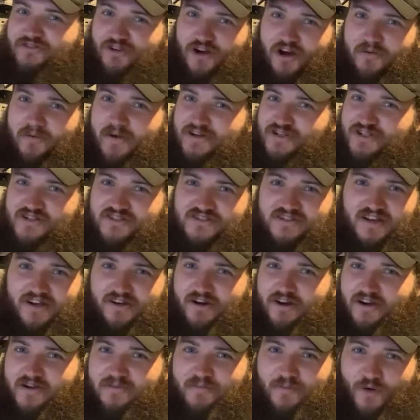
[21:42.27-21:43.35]
talking about Shinsuke
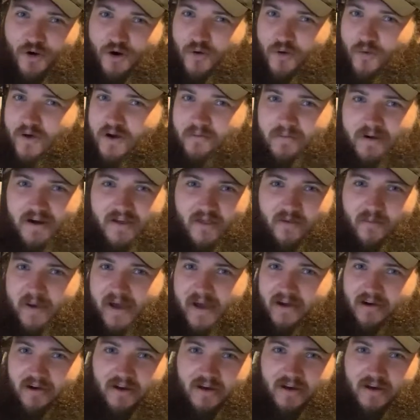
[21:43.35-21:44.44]
Nakamura winning Money in the
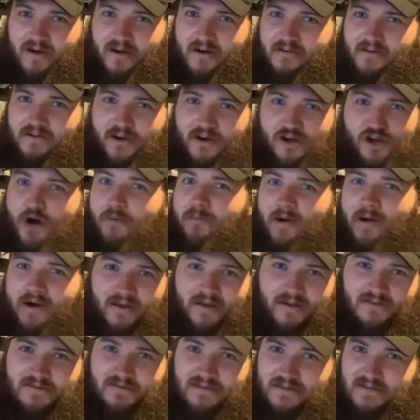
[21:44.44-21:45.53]
Bank right now. Nobody
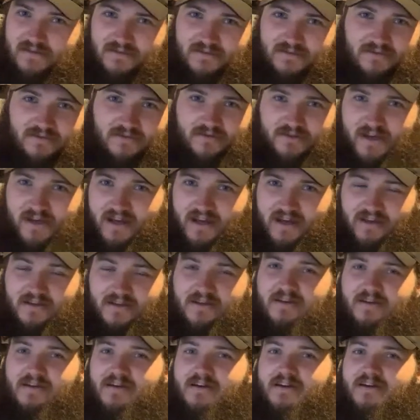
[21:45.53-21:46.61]
is. Okay?
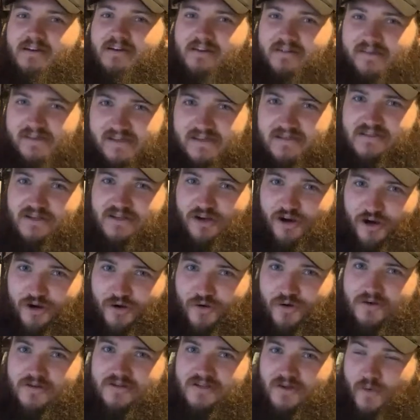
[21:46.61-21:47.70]
He's the dark
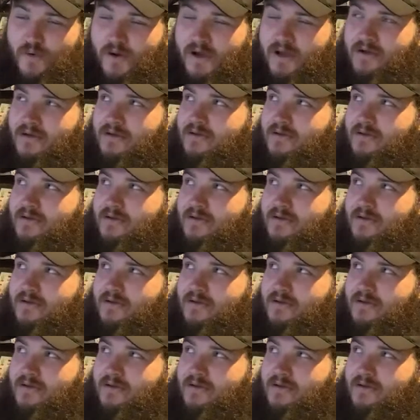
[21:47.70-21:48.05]
horse to win.